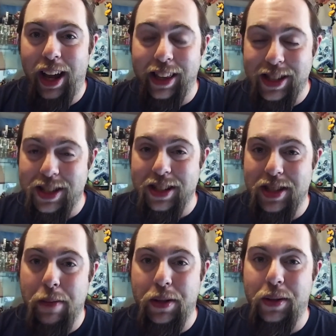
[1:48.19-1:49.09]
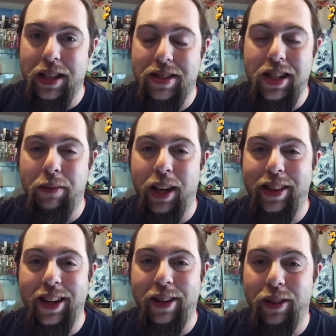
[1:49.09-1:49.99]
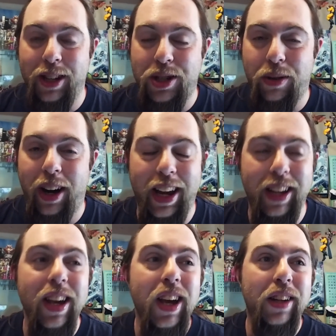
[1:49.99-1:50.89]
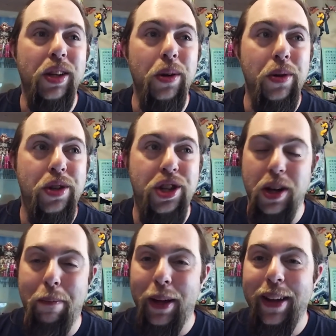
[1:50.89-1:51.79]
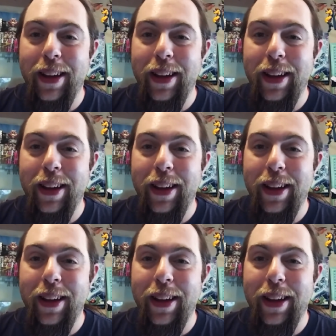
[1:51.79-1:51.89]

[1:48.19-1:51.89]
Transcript: at least in this episode, it seemed like they're really trying to ship